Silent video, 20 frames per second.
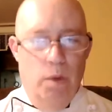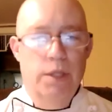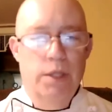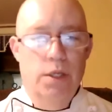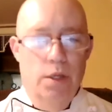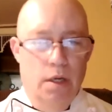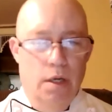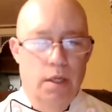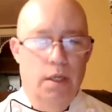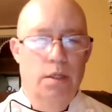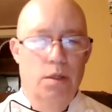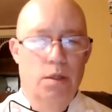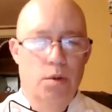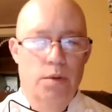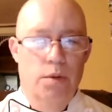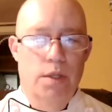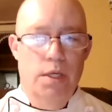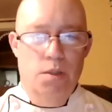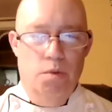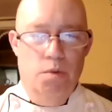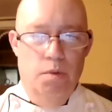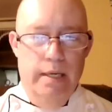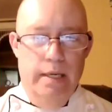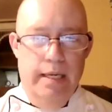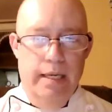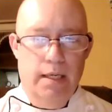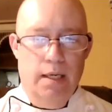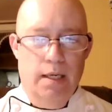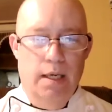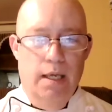what you're going to do this
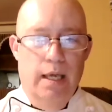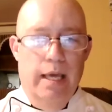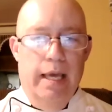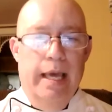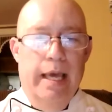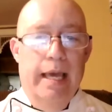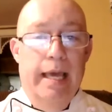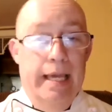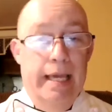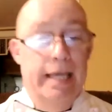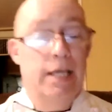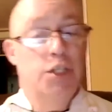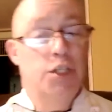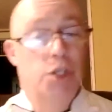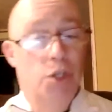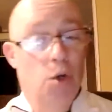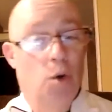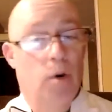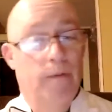week is